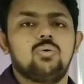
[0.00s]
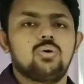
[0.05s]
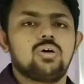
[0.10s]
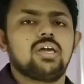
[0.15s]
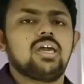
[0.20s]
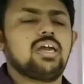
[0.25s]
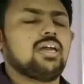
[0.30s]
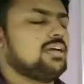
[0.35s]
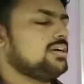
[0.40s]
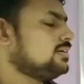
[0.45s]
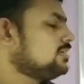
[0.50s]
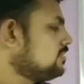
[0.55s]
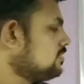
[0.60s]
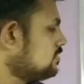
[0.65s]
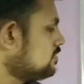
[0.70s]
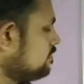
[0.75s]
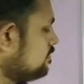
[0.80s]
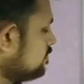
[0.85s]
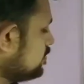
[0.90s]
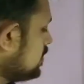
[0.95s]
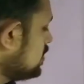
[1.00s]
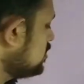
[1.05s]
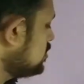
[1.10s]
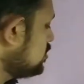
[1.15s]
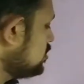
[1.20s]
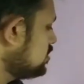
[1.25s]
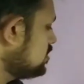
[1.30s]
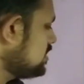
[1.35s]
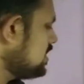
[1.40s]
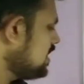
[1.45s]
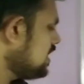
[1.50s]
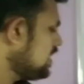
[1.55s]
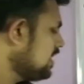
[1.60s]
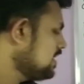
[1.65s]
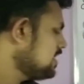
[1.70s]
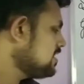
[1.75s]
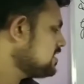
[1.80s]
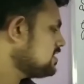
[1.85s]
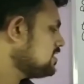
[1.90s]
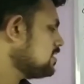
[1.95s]
Okay. So see,
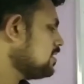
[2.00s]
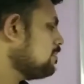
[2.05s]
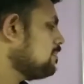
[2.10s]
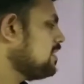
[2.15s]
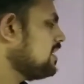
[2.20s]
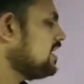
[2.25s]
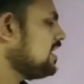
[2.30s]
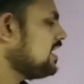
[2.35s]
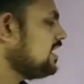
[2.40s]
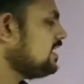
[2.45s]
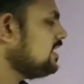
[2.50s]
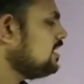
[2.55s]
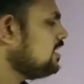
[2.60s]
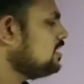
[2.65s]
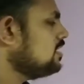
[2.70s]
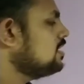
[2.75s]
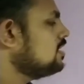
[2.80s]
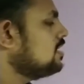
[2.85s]
some and any,